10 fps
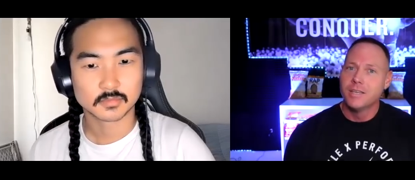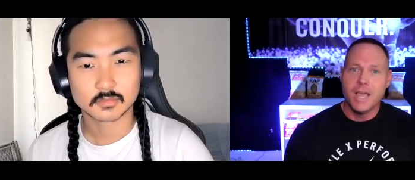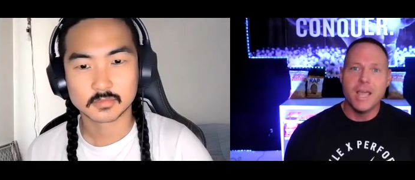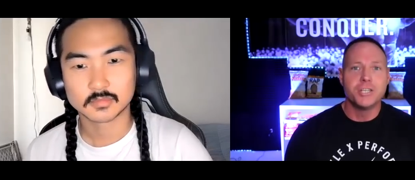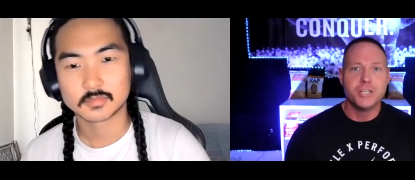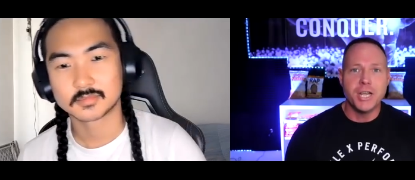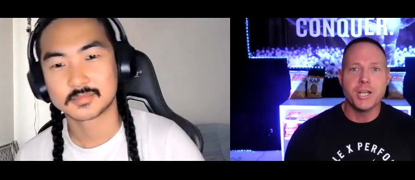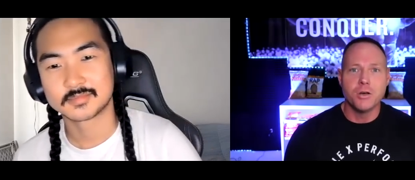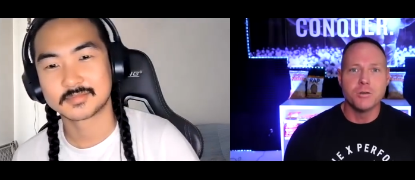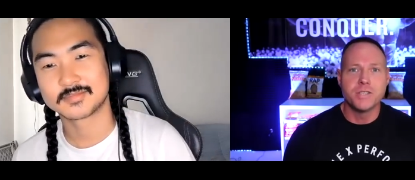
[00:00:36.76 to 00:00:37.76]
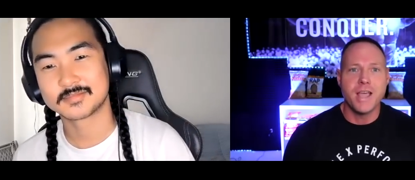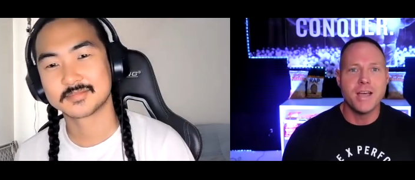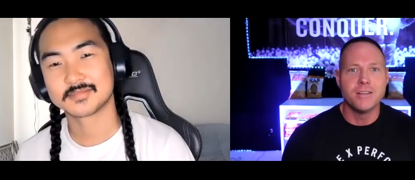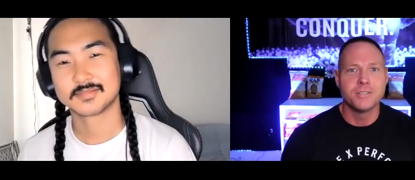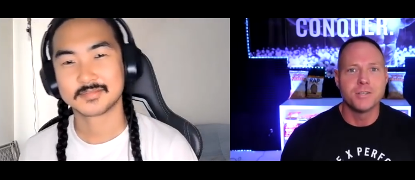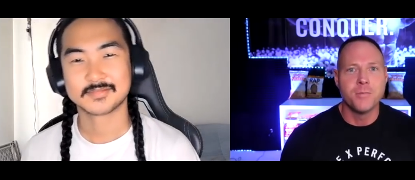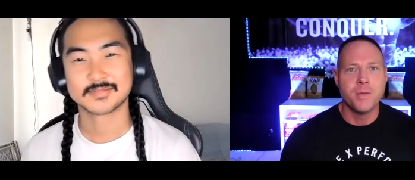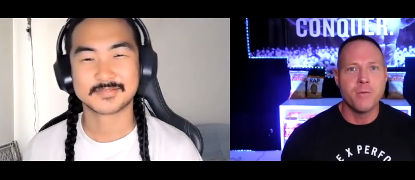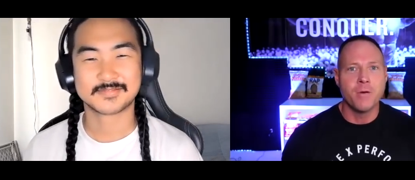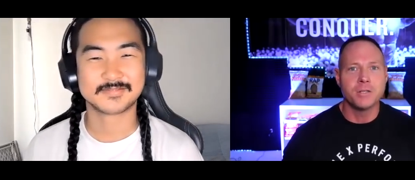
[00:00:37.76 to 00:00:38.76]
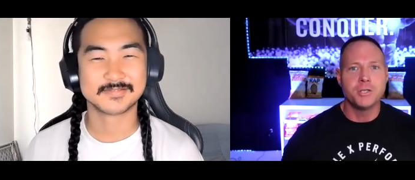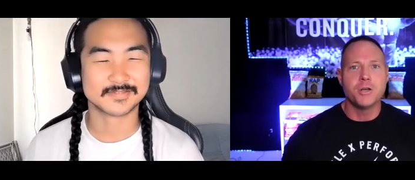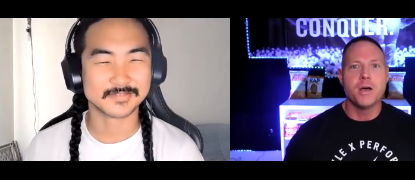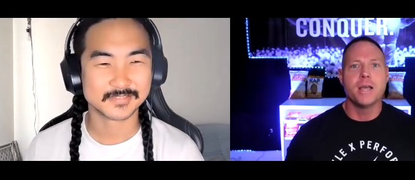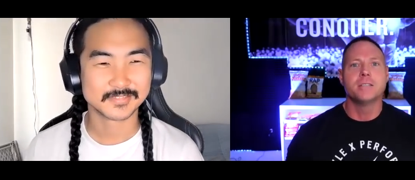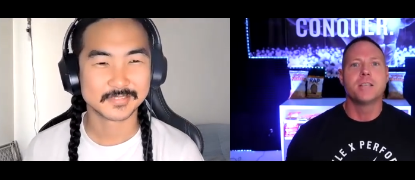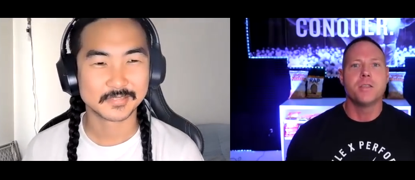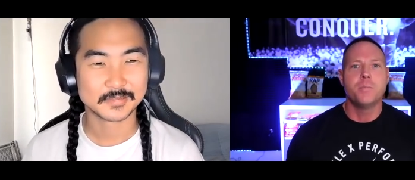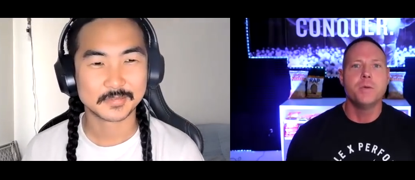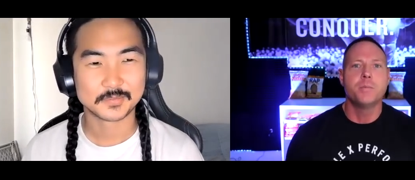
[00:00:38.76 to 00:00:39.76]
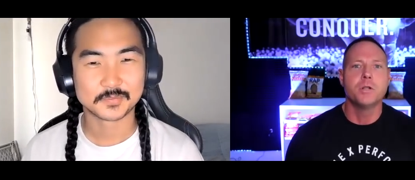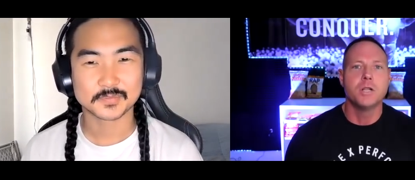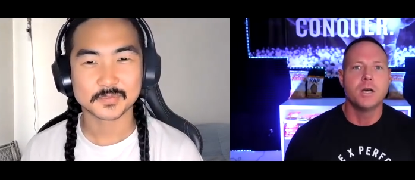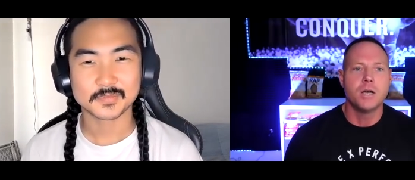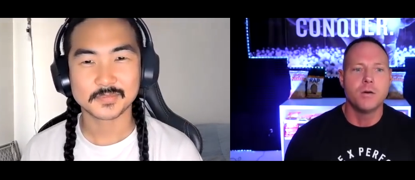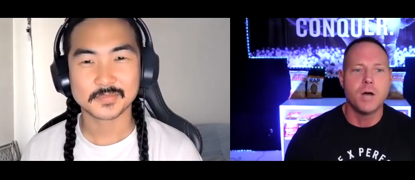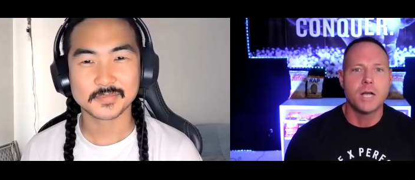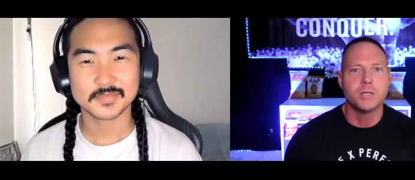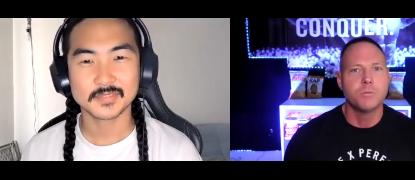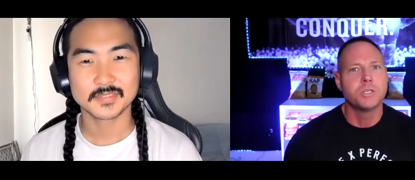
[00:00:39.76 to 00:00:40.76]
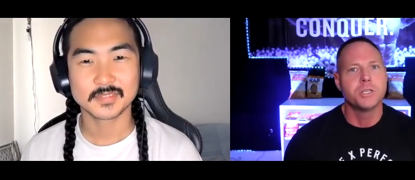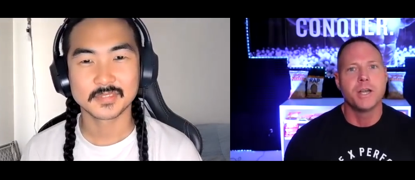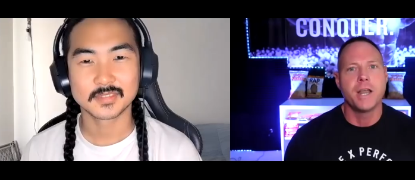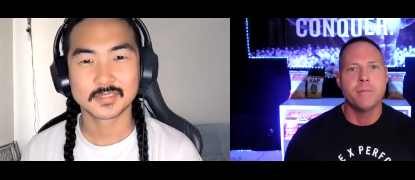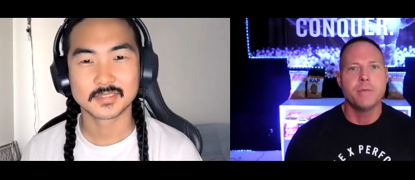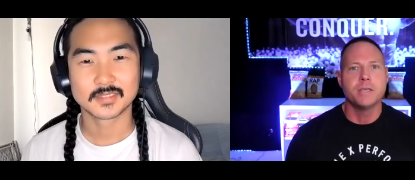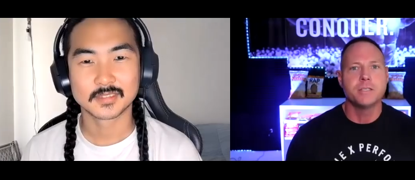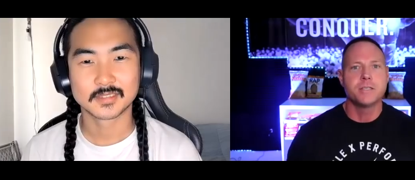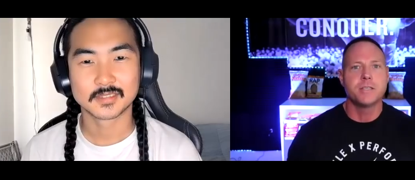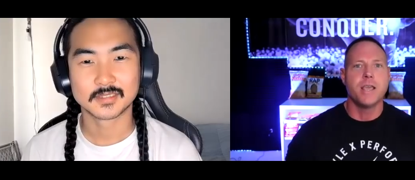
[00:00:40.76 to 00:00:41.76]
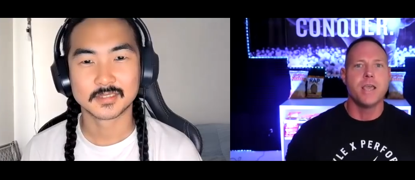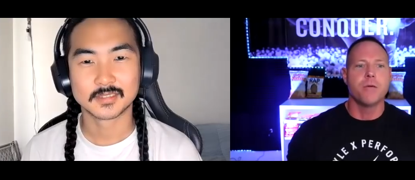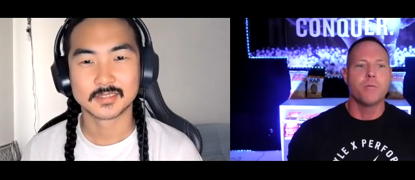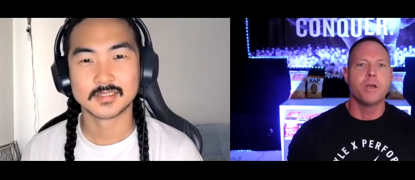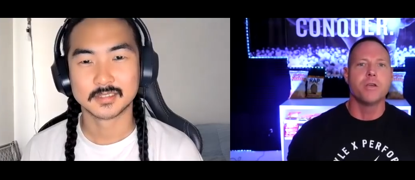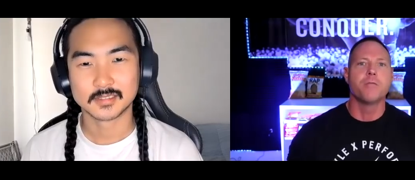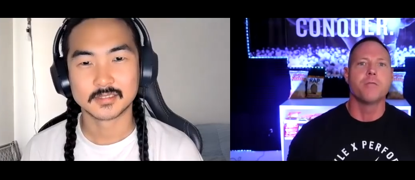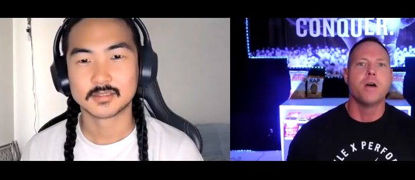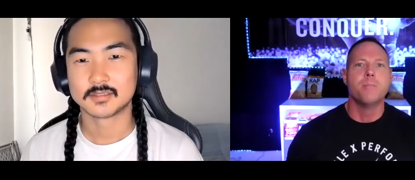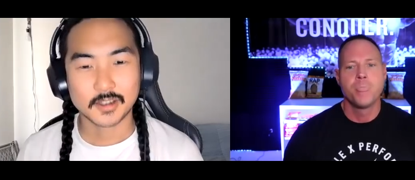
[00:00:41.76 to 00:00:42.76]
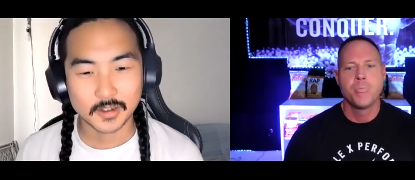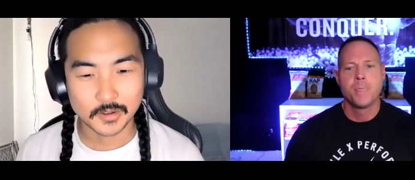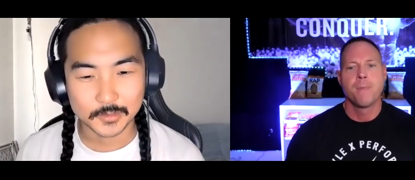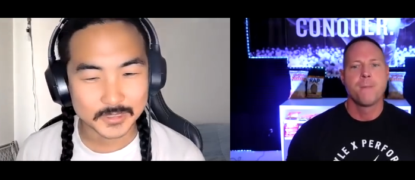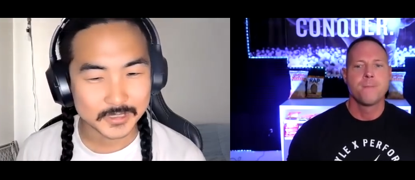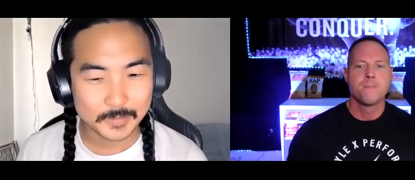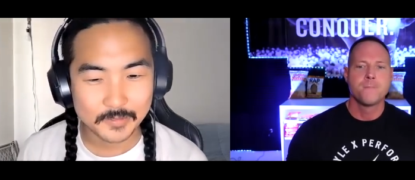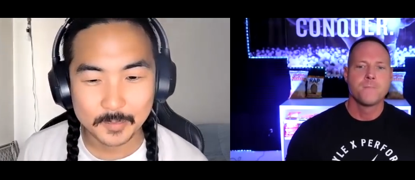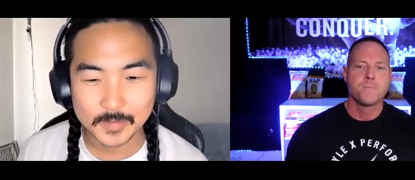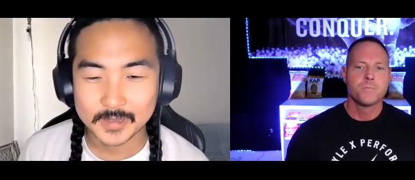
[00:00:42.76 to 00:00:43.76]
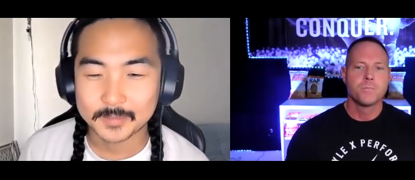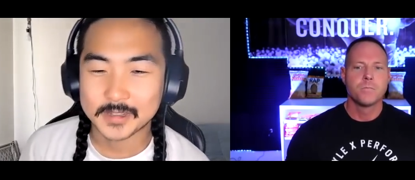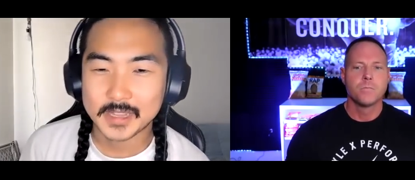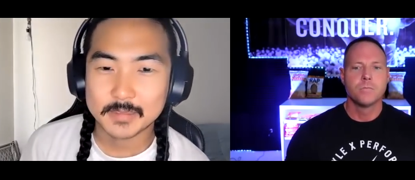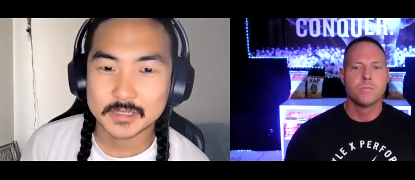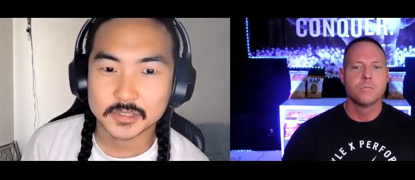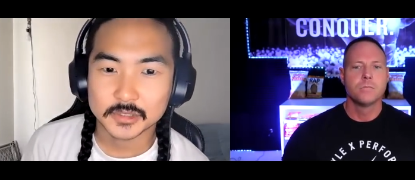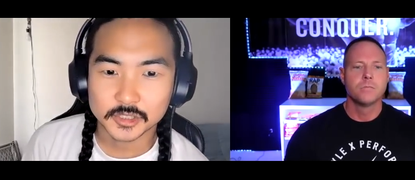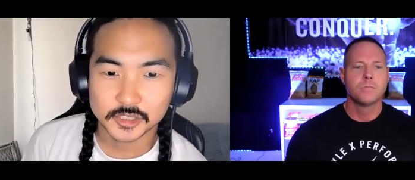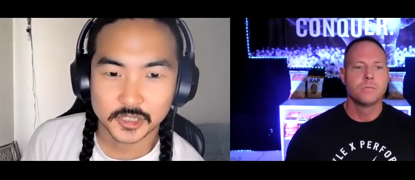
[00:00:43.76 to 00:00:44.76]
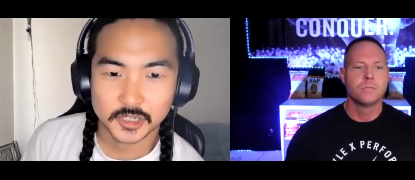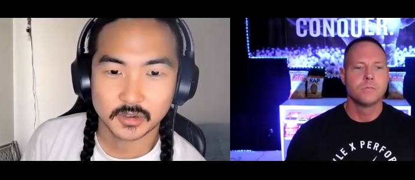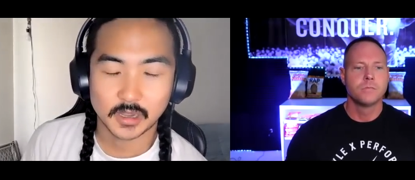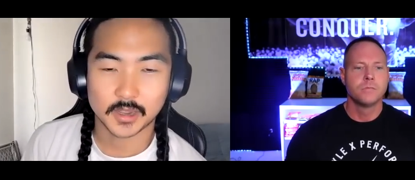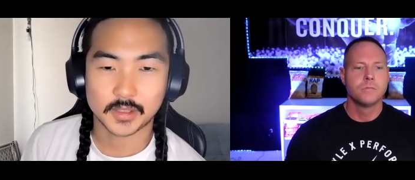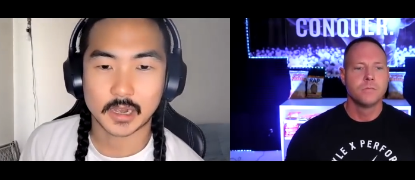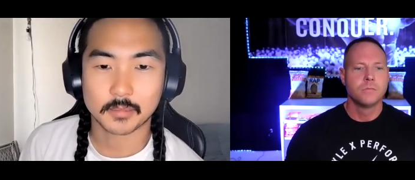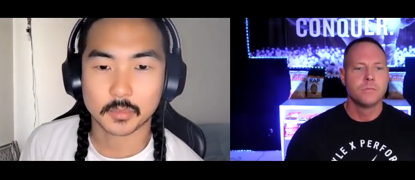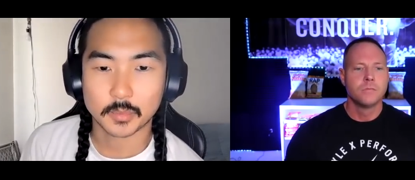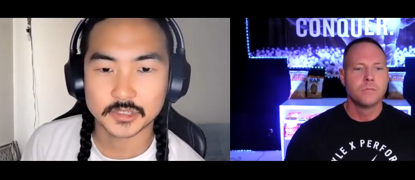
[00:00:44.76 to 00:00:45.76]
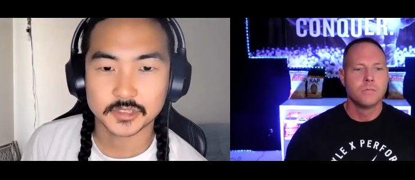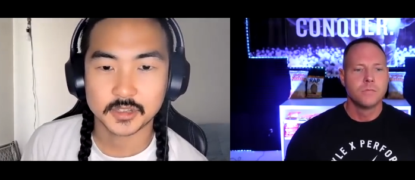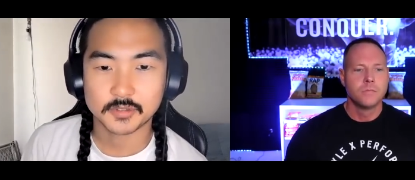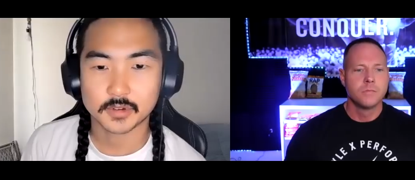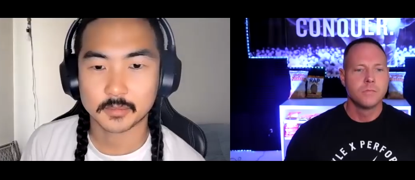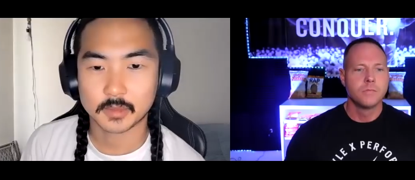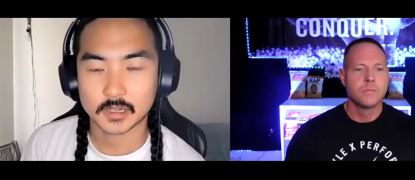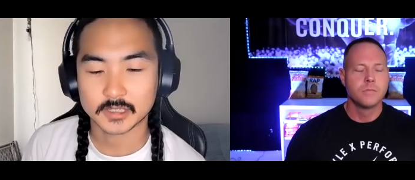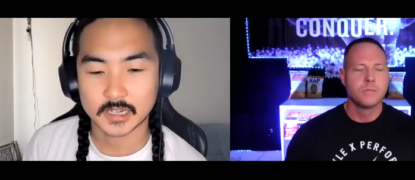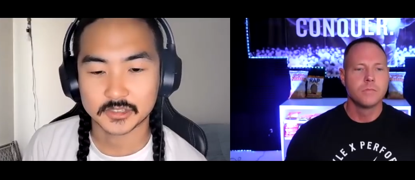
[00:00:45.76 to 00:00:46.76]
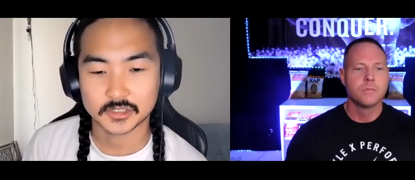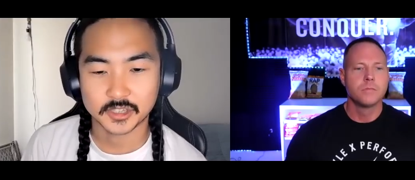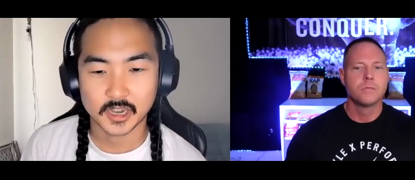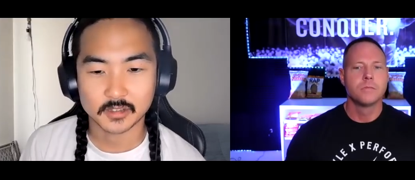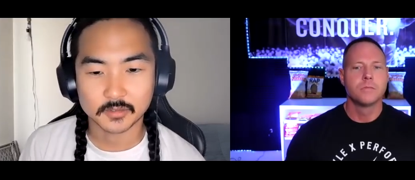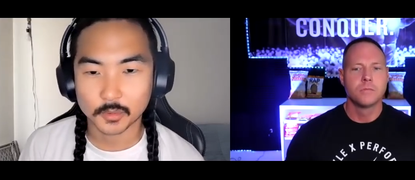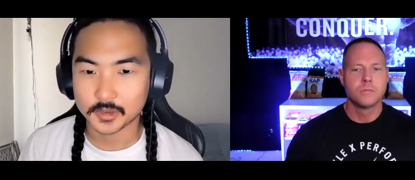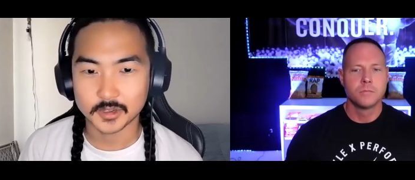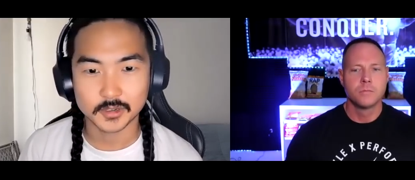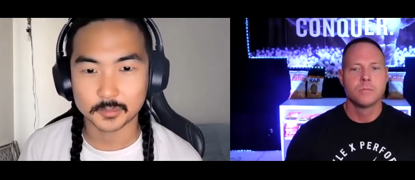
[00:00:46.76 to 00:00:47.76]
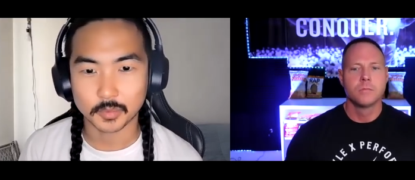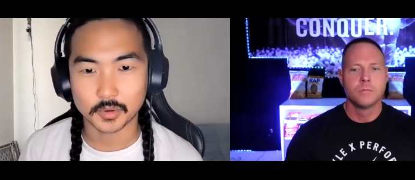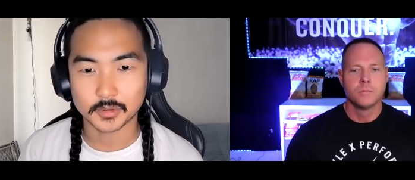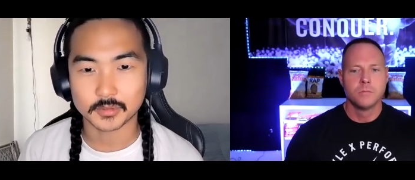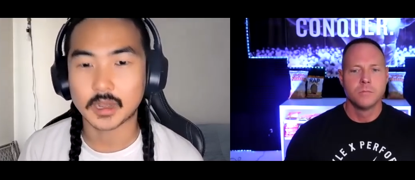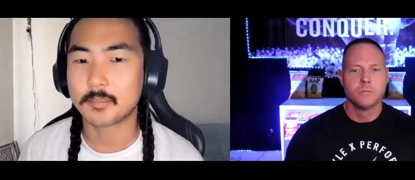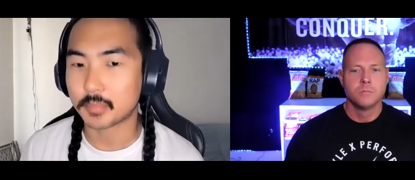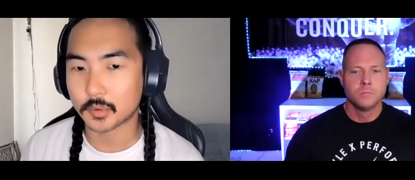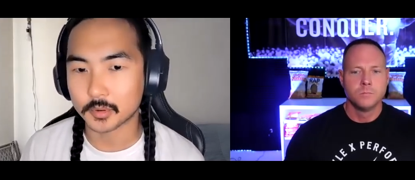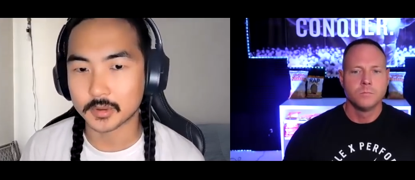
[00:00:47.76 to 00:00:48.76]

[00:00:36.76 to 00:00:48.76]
Speaker 1: and shit goes down. So, man, why don't you go ahead and tell the people uh, watching what your name is and where you're from.
Speaker 2: Oh, what's up, everybody? My name is Sergio, and I'm originally from Los Angeles, California. Born, not born